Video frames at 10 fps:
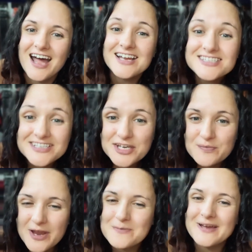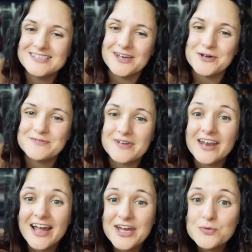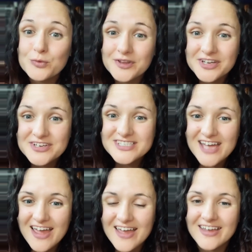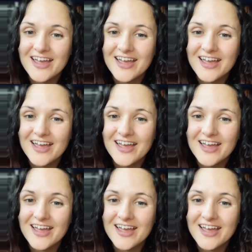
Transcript: I didn't compare myself, and I had a really good day.